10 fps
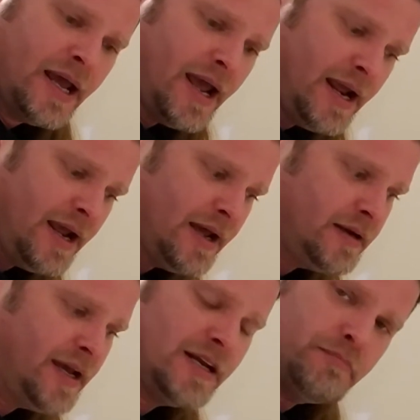And
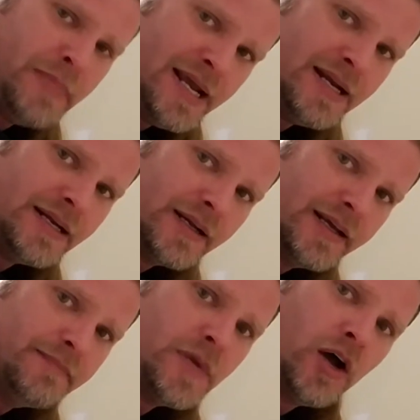
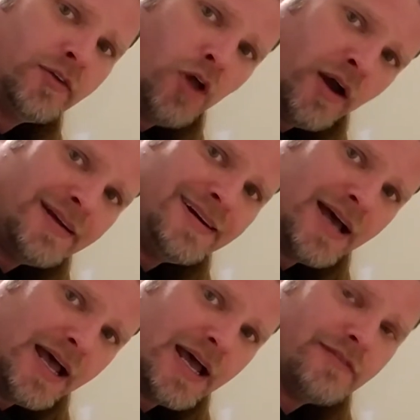admittingly, a lot of
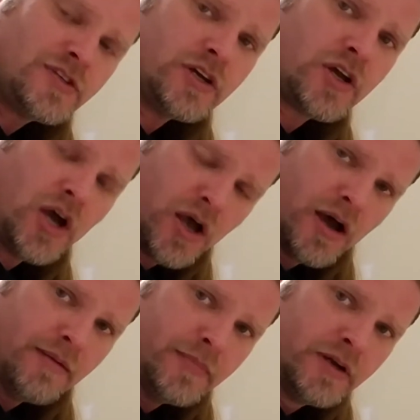knives
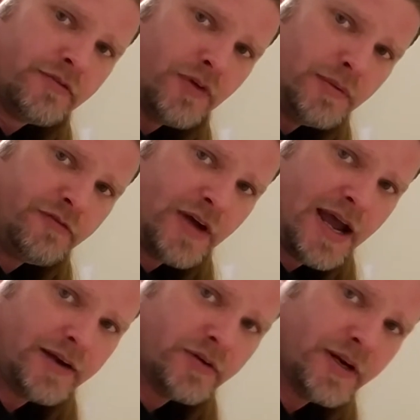come from the
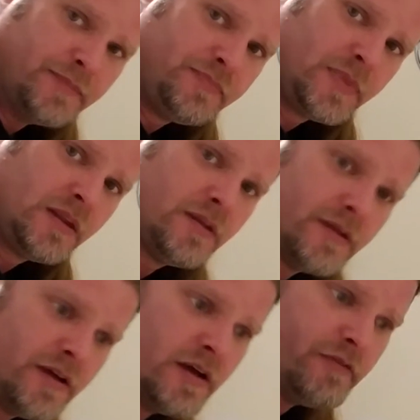factory
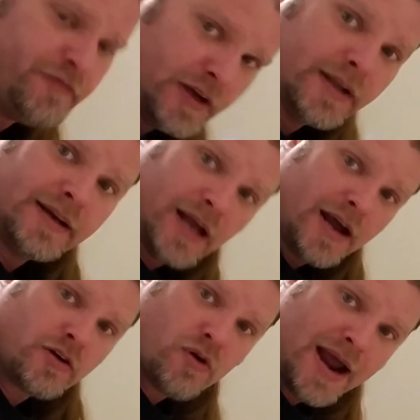feeling
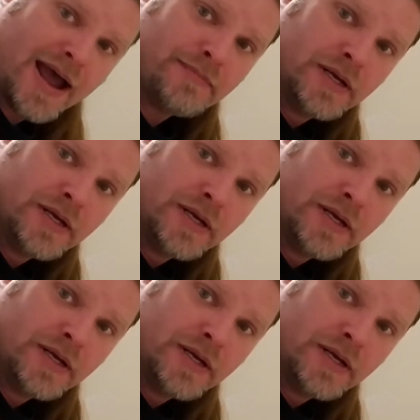like crap.